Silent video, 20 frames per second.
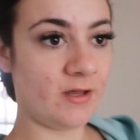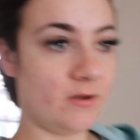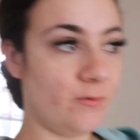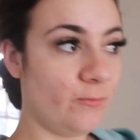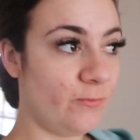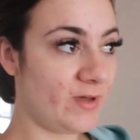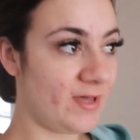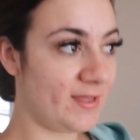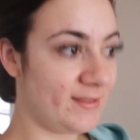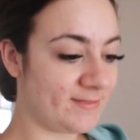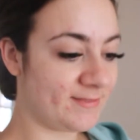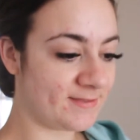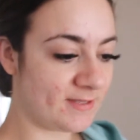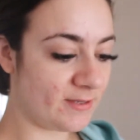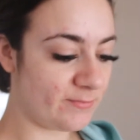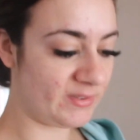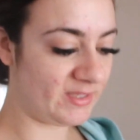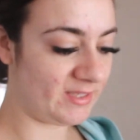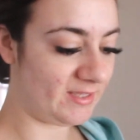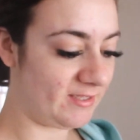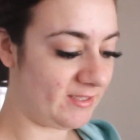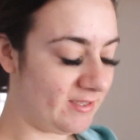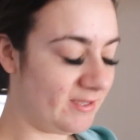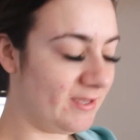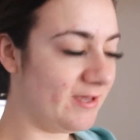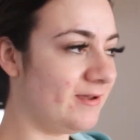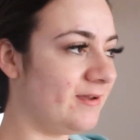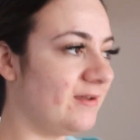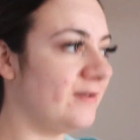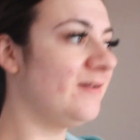with me
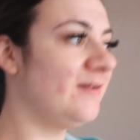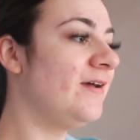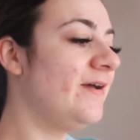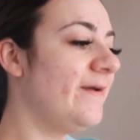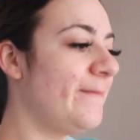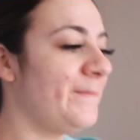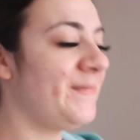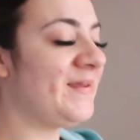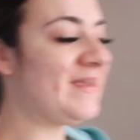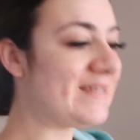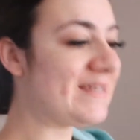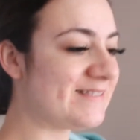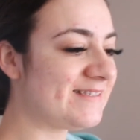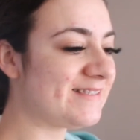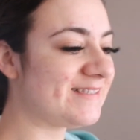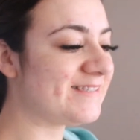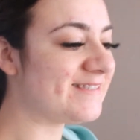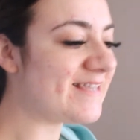being